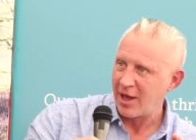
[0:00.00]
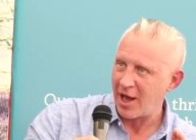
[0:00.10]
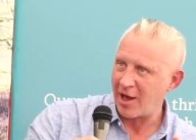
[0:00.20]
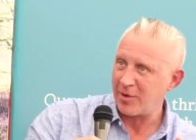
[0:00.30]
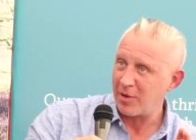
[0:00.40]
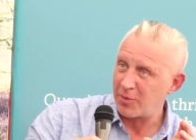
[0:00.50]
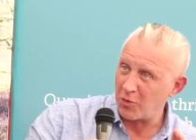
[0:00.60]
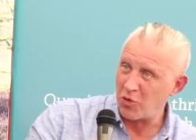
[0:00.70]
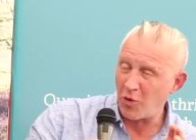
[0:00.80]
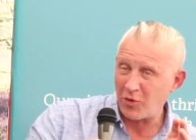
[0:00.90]
But
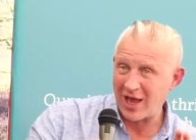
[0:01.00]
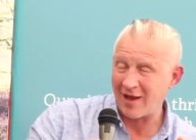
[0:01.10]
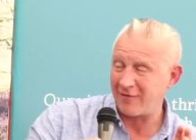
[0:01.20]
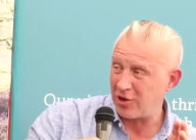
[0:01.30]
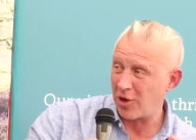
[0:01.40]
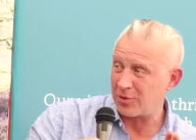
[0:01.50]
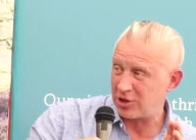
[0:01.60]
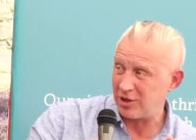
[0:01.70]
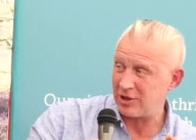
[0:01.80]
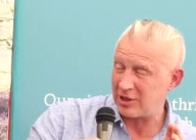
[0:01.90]
what we have the
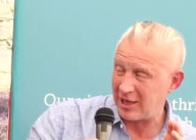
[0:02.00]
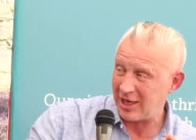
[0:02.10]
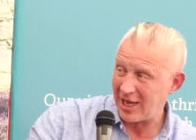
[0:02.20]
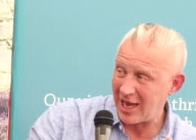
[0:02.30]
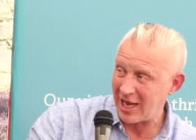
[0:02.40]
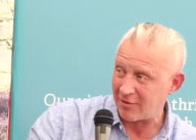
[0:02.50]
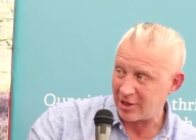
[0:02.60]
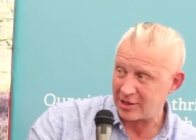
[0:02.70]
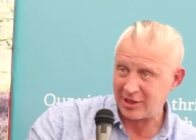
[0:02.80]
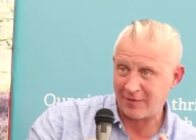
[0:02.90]
opportunity here
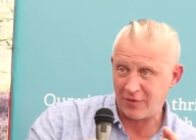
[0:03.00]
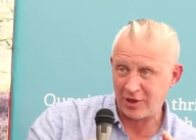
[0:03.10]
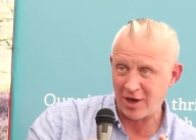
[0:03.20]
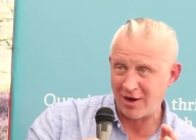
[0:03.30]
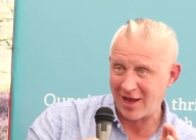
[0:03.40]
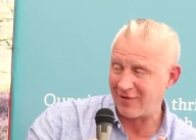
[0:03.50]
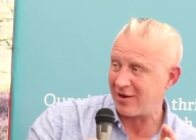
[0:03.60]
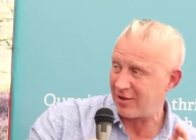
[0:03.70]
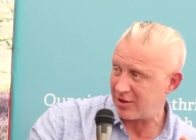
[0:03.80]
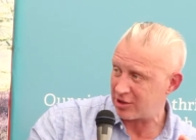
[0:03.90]
is, if we don't have
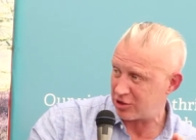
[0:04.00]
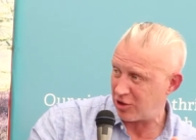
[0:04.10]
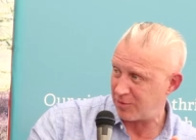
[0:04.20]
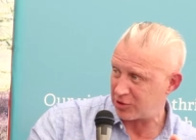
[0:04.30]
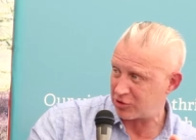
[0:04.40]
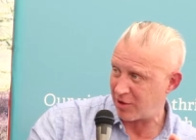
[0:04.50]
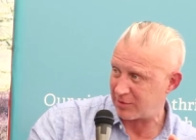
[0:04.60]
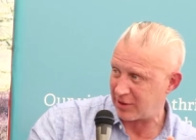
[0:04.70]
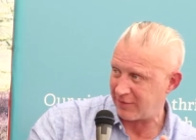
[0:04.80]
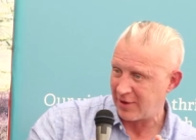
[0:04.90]
anything that's too
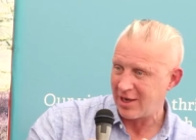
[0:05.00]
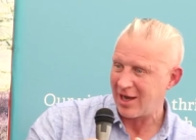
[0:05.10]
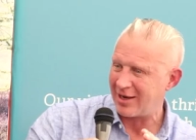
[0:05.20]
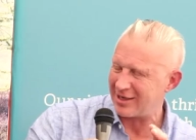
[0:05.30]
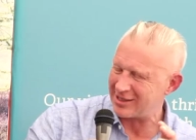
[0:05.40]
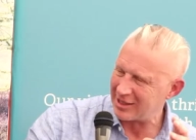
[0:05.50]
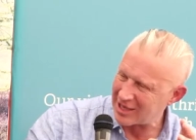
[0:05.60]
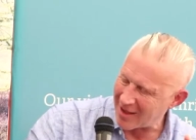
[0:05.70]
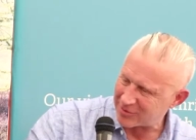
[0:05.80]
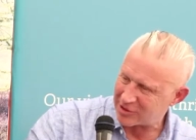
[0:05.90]
prescriptive and is
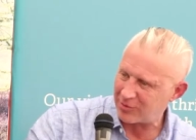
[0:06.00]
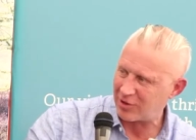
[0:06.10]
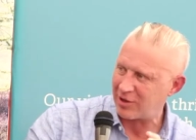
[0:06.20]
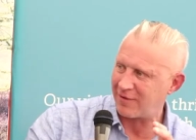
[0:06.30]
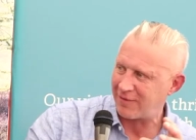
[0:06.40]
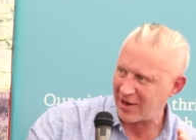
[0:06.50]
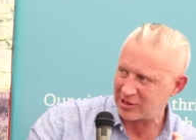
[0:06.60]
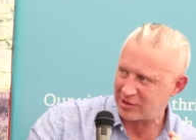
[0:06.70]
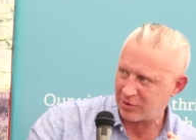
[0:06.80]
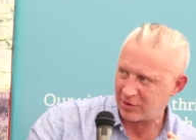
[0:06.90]
adaptable and
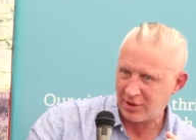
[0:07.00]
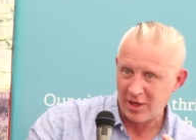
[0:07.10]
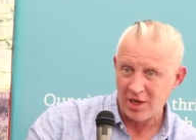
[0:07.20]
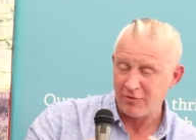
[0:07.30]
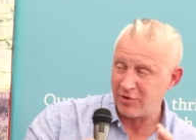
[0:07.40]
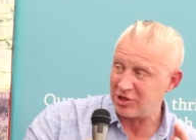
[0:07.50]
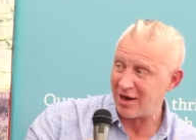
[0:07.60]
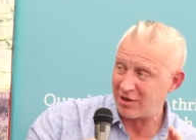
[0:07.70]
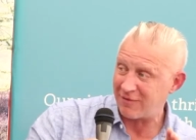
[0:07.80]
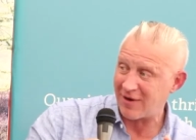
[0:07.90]
flexible,
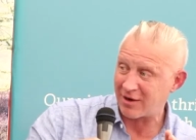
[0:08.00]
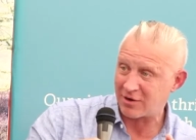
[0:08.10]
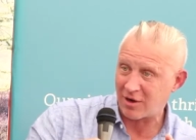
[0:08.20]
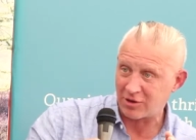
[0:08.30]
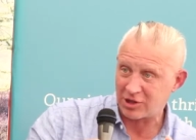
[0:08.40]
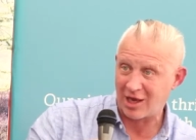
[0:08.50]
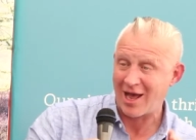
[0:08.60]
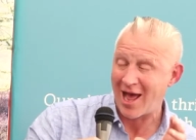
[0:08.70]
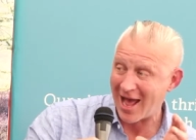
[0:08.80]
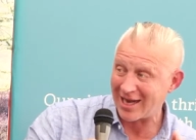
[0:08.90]
regenerative agriculture
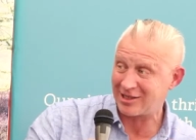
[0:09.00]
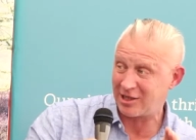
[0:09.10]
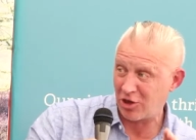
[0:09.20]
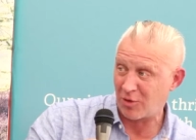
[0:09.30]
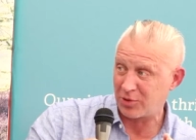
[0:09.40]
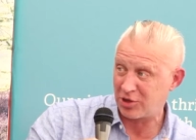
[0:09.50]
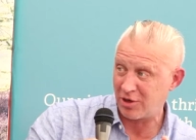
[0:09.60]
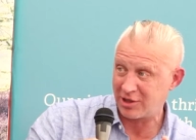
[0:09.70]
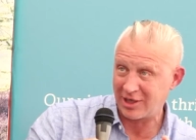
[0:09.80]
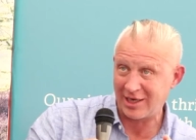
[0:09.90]
has the
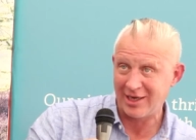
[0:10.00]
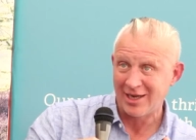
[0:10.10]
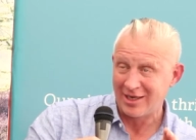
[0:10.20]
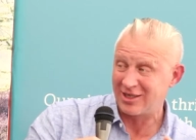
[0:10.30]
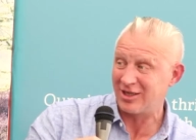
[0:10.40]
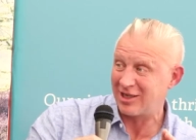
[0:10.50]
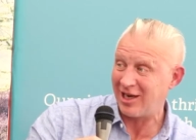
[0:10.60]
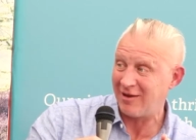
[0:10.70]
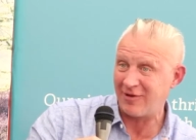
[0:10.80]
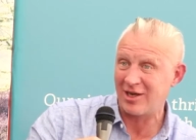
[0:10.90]
opportunity to
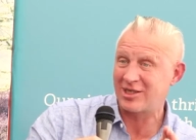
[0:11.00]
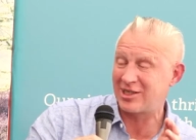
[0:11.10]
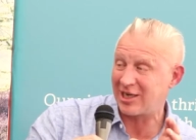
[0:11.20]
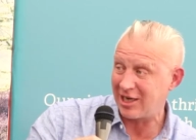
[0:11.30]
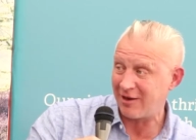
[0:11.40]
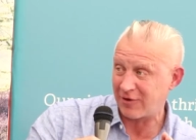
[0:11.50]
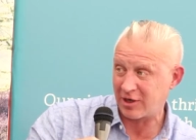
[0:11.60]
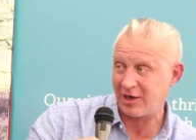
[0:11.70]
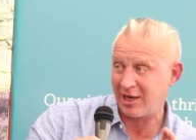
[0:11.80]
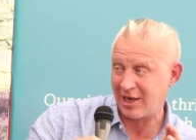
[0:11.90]
deliver
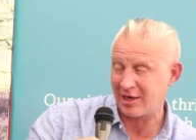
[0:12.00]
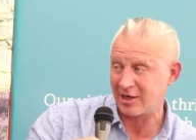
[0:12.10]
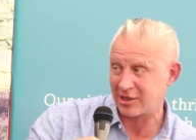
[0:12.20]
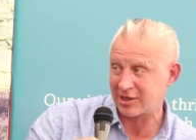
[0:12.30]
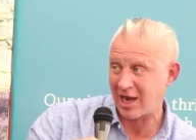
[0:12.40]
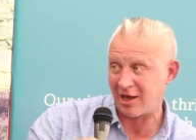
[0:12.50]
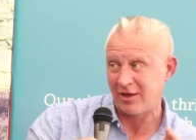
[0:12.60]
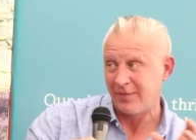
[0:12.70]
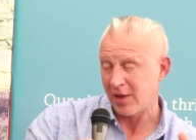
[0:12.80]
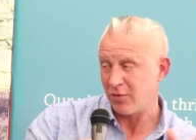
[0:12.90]
significantly and at scale.
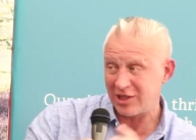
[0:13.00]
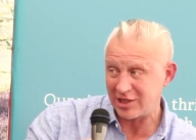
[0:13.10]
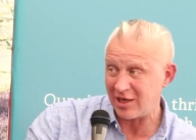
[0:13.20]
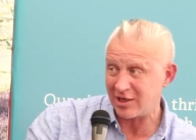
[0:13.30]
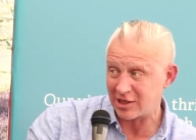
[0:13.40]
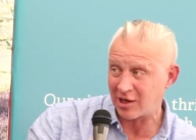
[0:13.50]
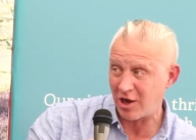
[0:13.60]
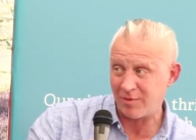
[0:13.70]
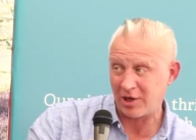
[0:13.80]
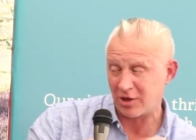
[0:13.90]
We see this
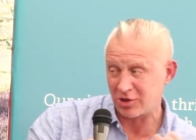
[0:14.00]
globally,